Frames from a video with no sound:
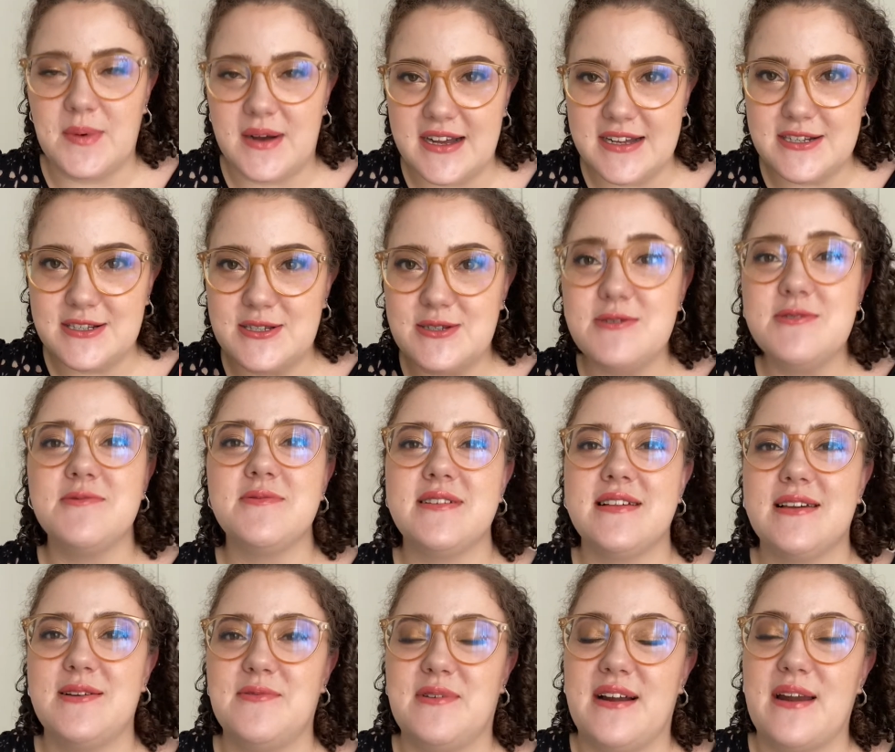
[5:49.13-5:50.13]
I do
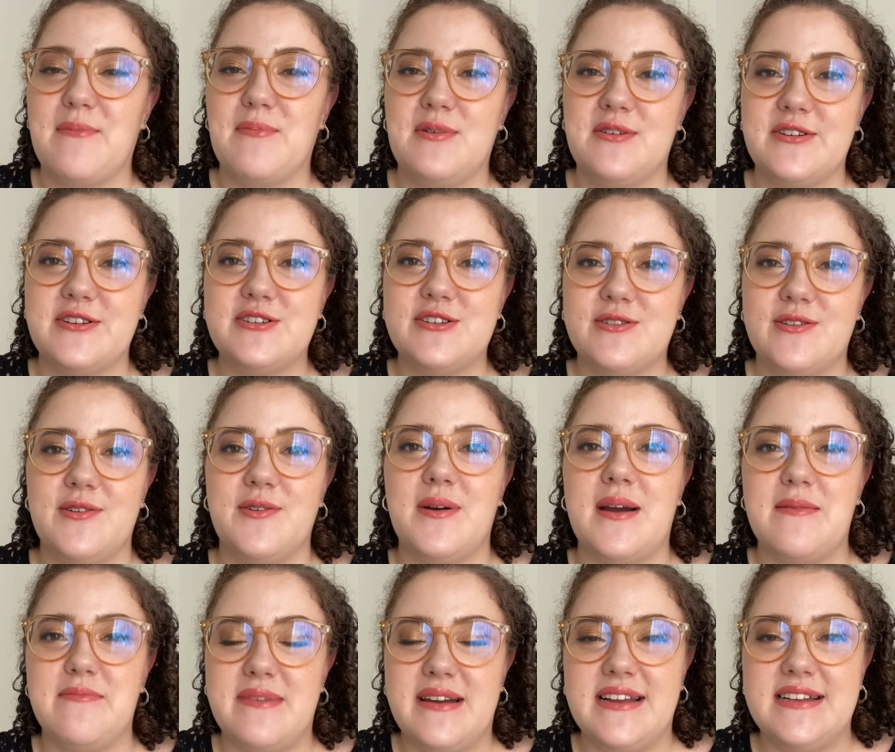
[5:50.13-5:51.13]
really want to push through
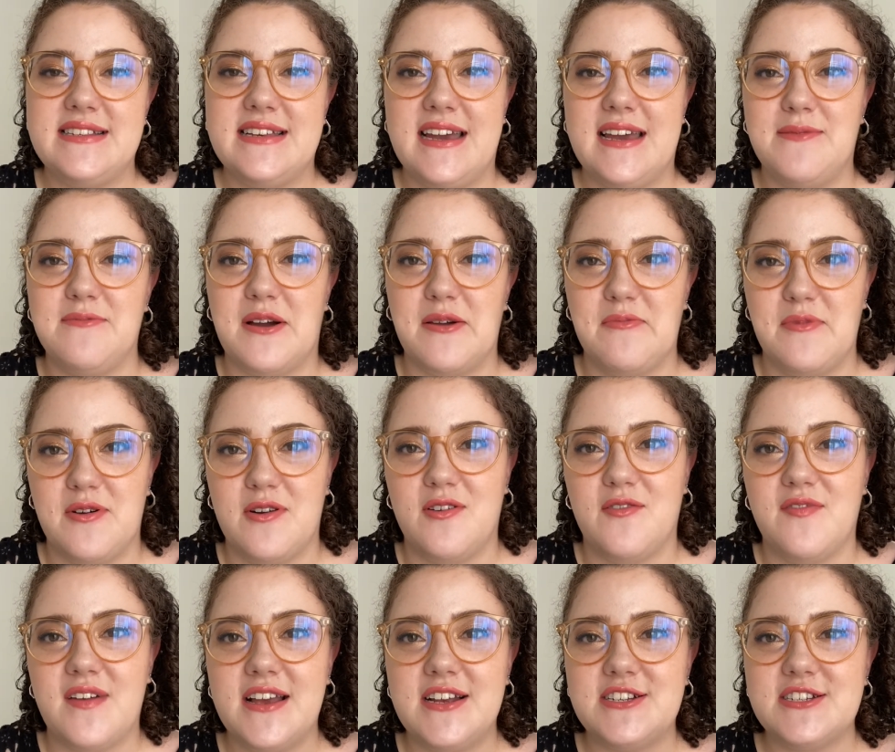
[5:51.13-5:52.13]
and maintain my
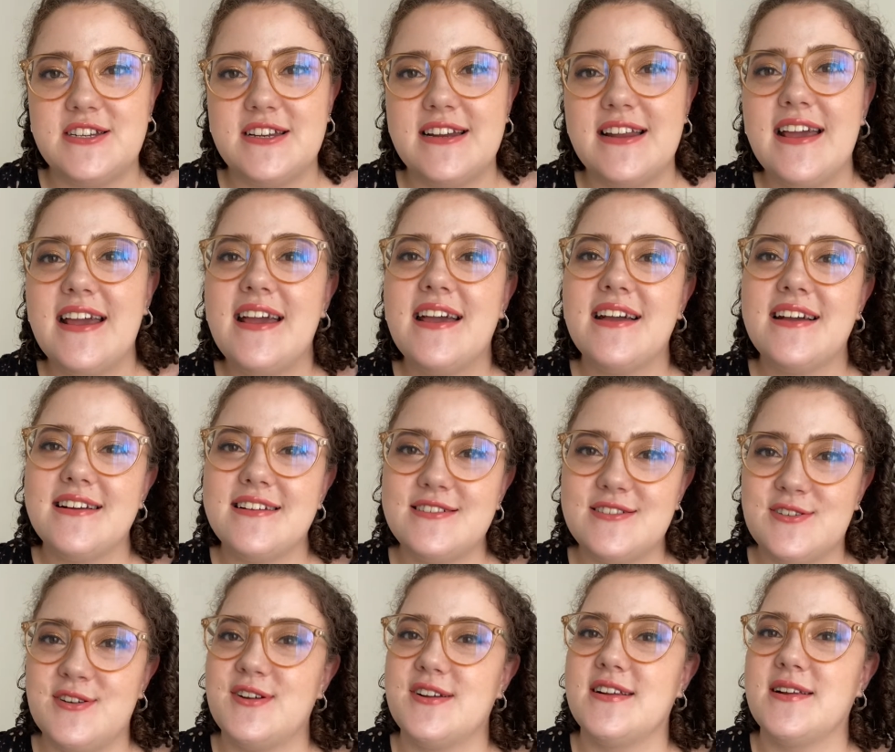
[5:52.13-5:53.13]
motivation and
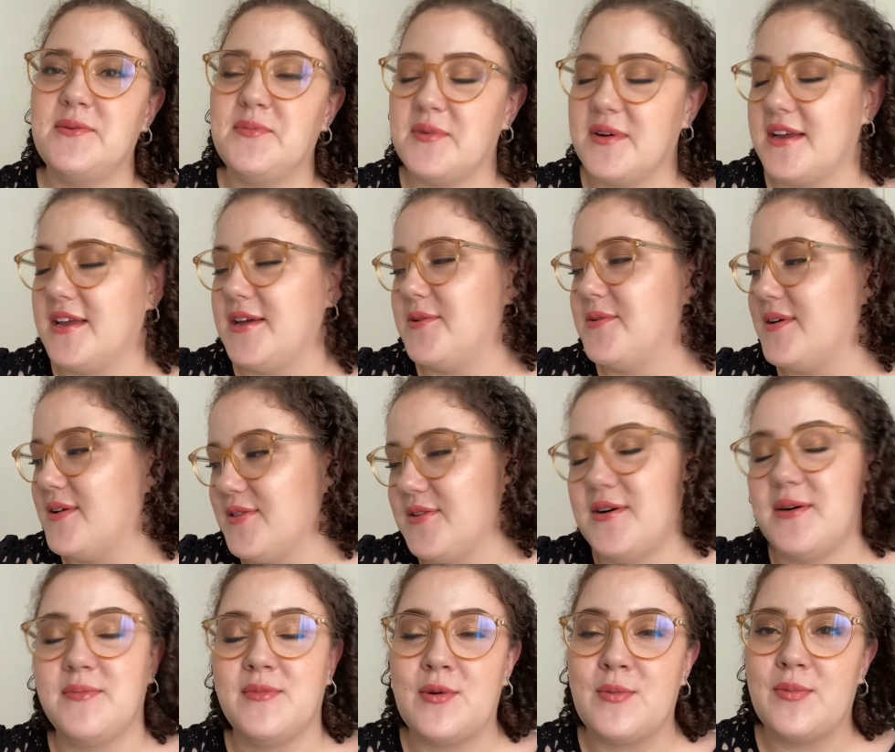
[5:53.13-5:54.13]
certainly bring you a
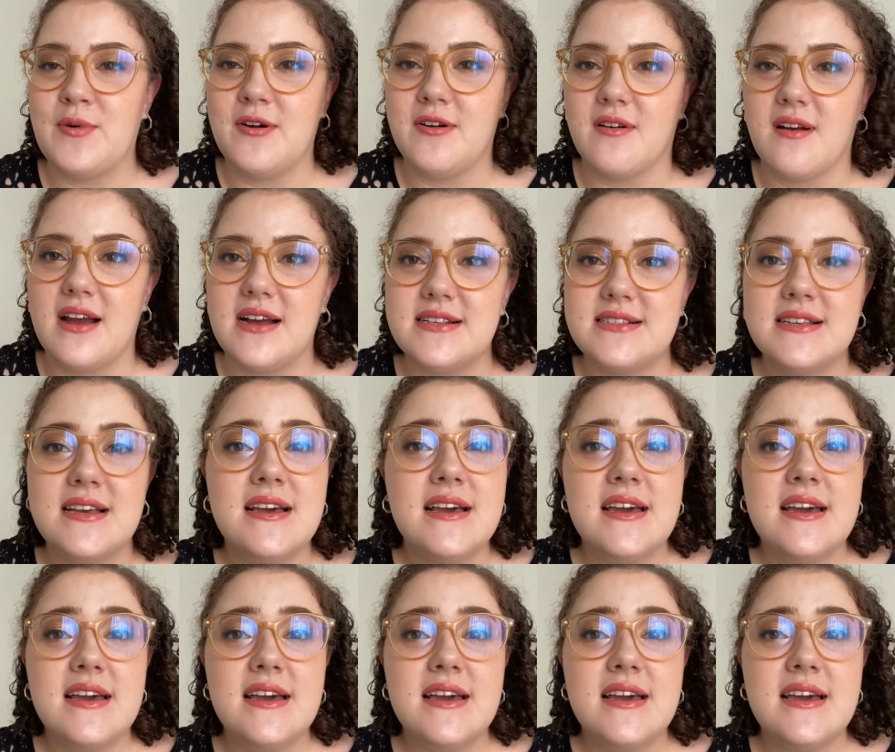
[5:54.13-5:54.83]
lot more progress,